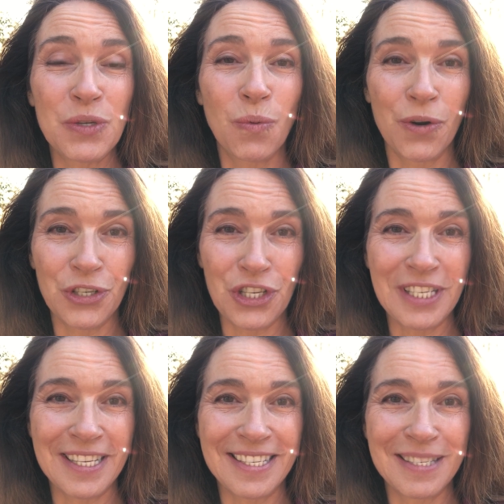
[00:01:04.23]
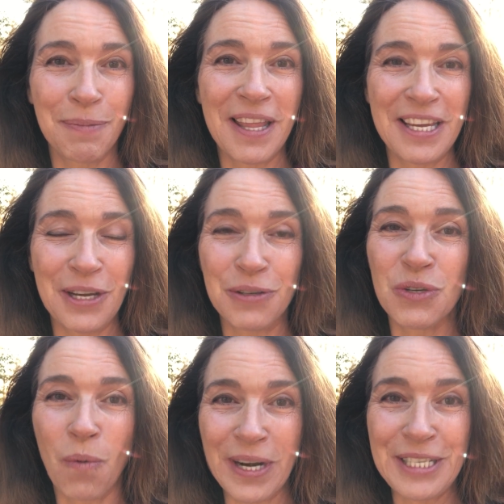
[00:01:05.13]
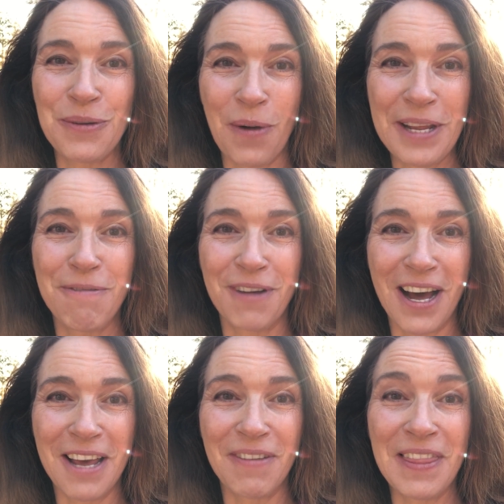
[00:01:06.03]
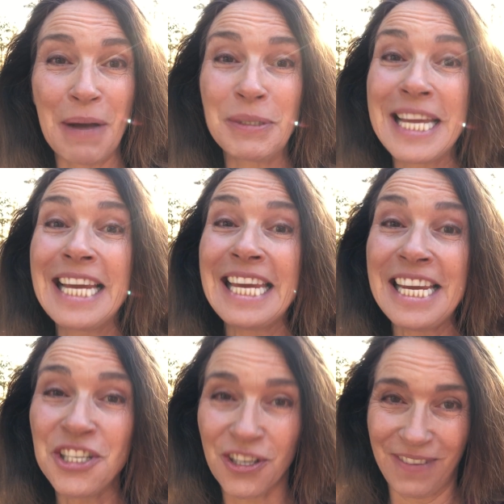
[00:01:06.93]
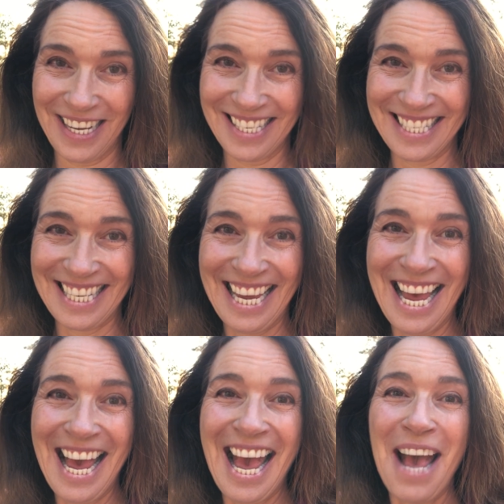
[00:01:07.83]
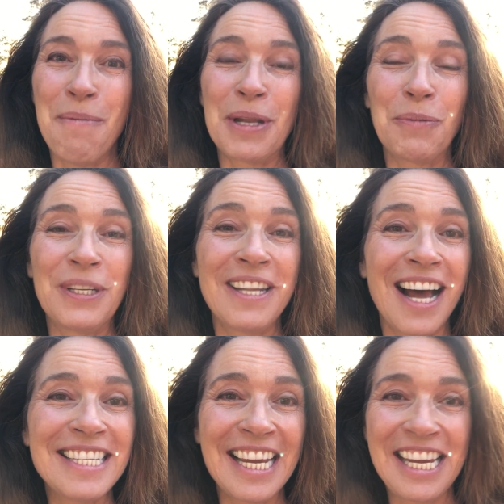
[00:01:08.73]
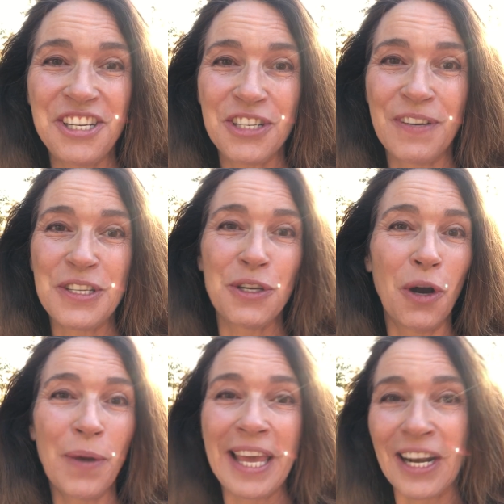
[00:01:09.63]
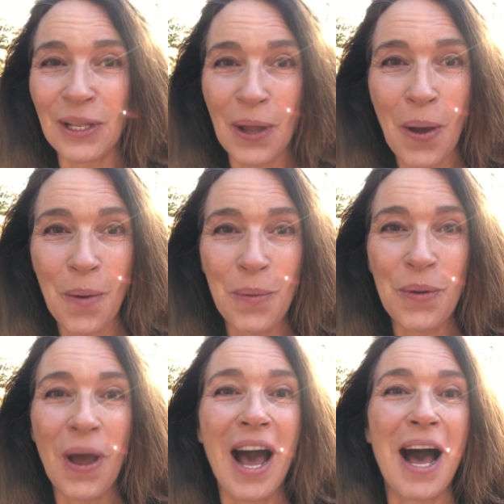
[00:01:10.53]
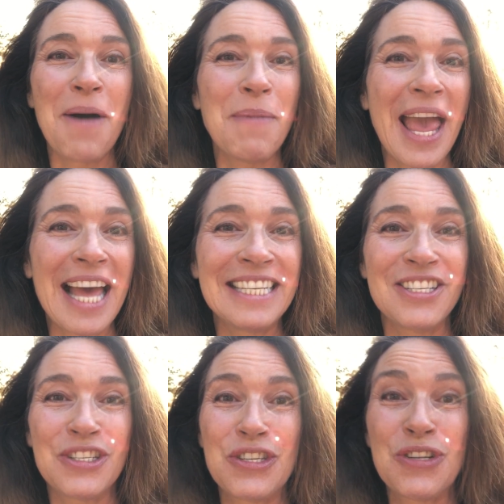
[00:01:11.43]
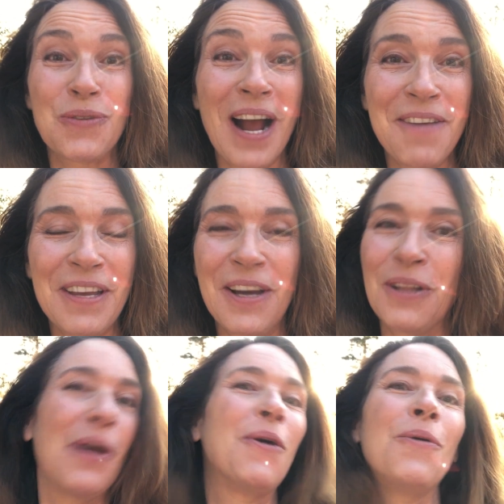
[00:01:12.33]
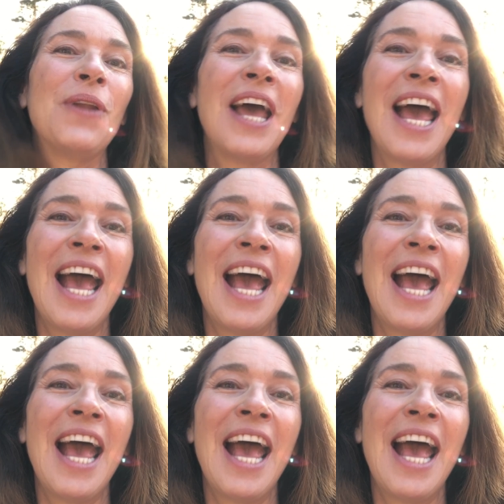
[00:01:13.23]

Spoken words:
toward Jesus by the year 2025, and that will take each of us. But it will not take each of us going it alone and just striving alone.